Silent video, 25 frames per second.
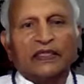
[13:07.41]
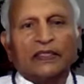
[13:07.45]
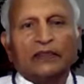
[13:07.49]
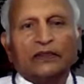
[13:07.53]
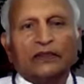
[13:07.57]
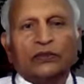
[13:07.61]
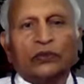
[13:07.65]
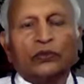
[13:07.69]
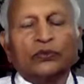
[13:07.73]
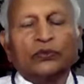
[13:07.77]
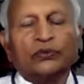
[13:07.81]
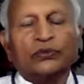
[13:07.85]

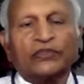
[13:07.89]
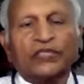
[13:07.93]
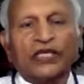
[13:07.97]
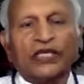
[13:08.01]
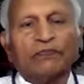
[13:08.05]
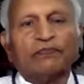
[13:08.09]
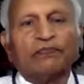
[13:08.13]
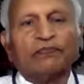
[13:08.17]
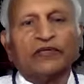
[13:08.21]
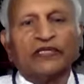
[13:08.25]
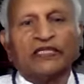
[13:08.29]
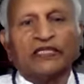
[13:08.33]
to
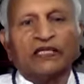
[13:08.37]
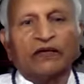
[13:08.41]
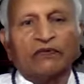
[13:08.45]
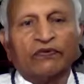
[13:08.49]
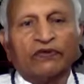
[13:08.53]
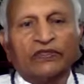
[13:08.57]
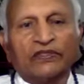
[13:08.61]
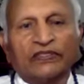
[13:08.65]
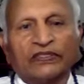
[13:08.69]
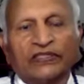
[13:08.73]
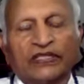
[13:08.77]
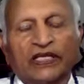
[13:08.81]
separate
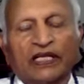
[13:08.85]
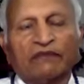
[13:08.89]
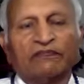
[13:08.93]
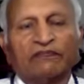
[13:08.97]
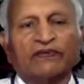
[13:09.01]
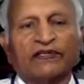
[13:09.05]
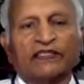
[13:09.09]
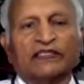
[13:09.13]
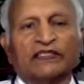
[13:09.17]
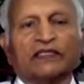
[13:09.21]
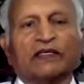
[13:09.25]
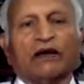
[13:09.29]
ourselves
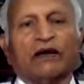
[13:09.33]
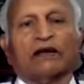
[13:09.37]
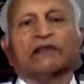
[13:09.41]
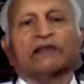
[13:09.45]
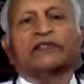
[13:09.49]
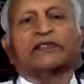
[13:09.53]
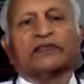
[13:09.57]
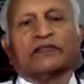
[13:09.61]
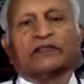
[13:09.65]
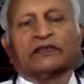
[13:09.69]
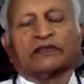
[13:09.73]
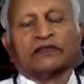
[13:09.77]
as
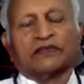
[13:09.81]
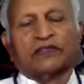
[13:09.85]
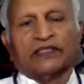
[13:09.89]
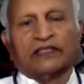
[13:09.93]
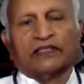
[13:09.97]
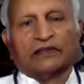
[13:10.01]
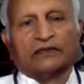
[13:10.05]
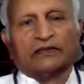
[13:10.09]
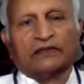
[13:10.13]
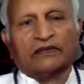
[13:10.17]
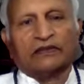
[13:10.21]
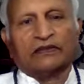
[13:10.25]

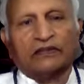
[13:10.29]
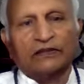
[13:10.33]
consciousness.